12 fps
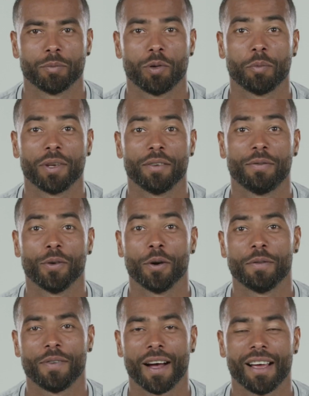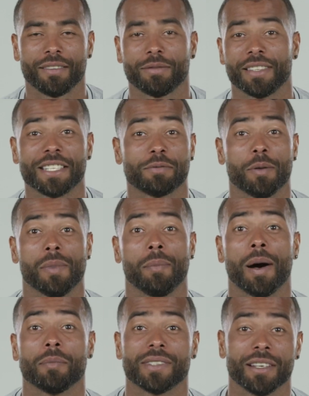Probably 4 or 5, this is what my
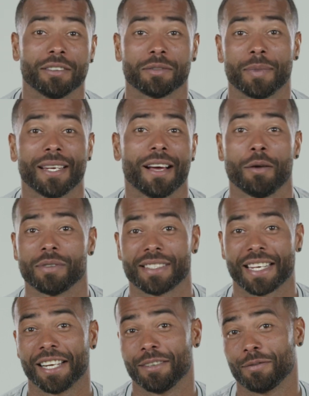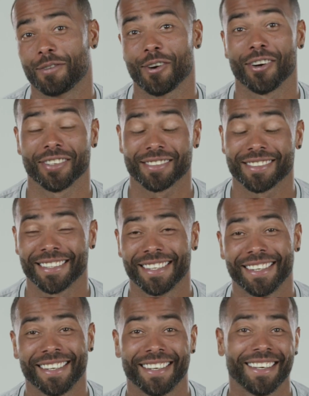mum tells me, I was scared of grass.
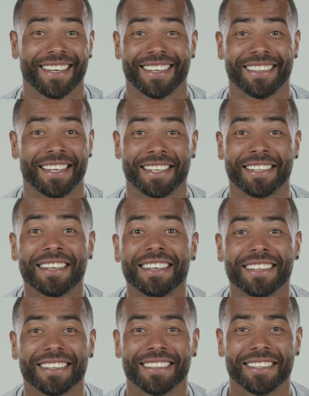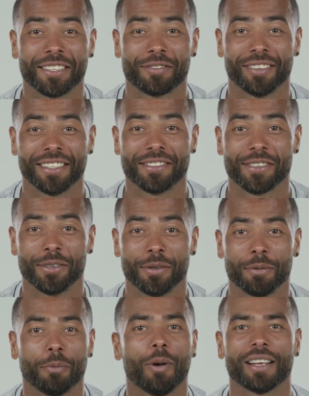And then literally
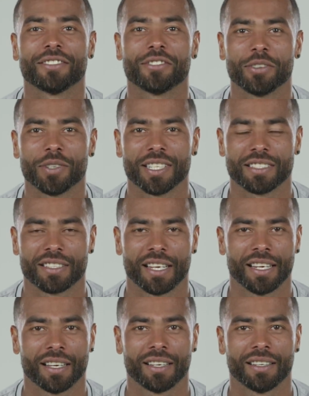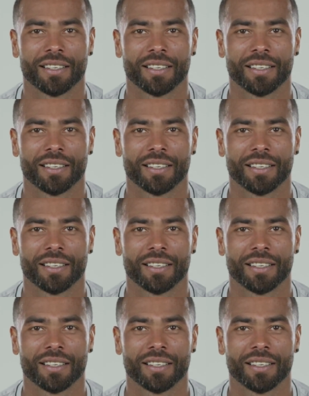two years later,